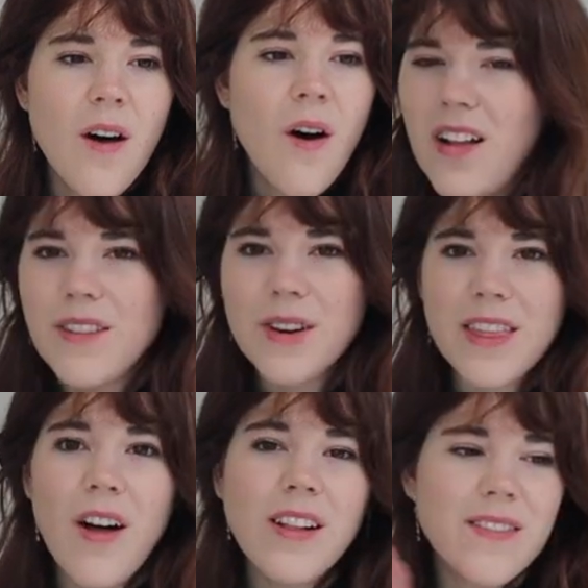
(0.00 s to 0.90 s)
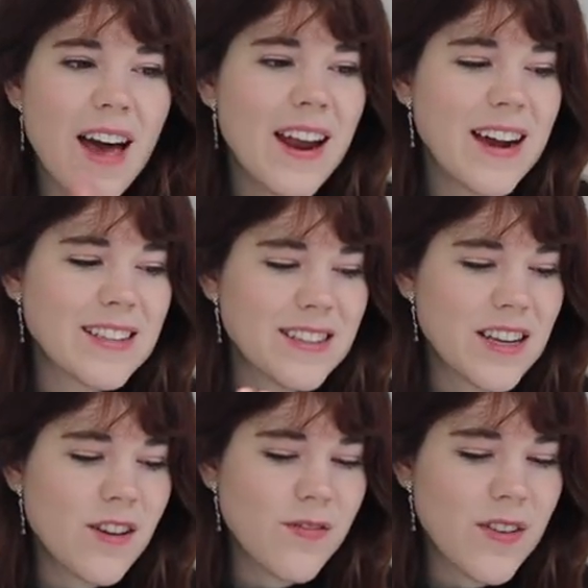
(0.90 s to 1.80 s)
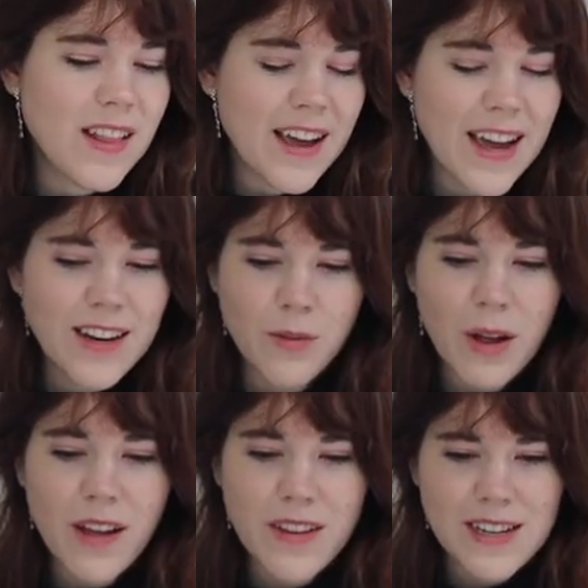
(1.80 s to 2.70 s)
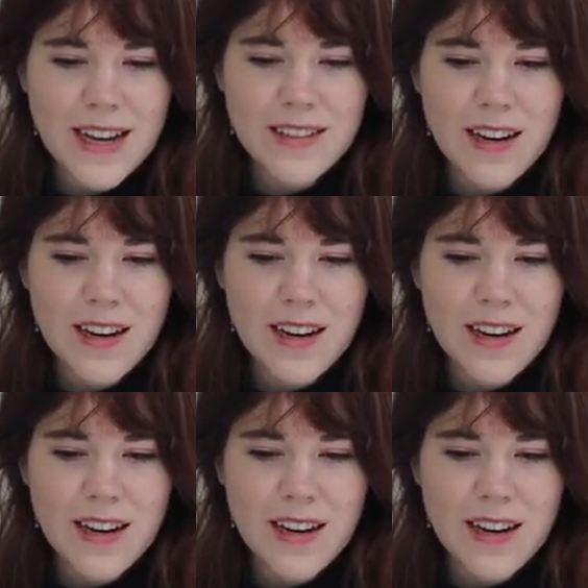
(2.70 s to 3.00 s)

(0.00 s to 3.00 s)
With all of that, I still feel like I did well on the test,